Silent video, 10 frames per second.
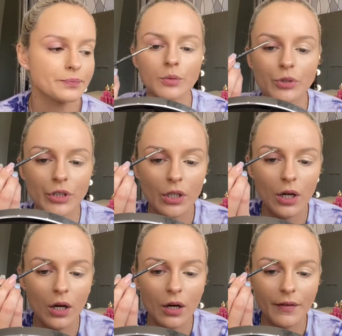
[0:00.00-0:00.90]
So I'm just gonna
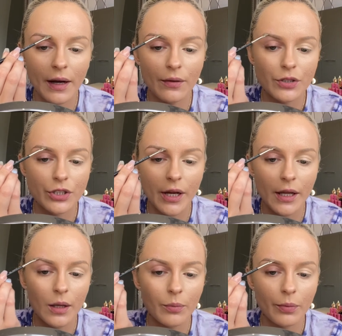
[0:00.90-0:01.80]
carve out the
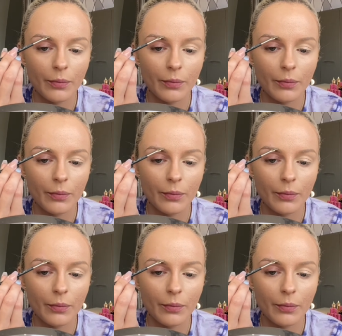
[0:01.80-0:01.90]
shape.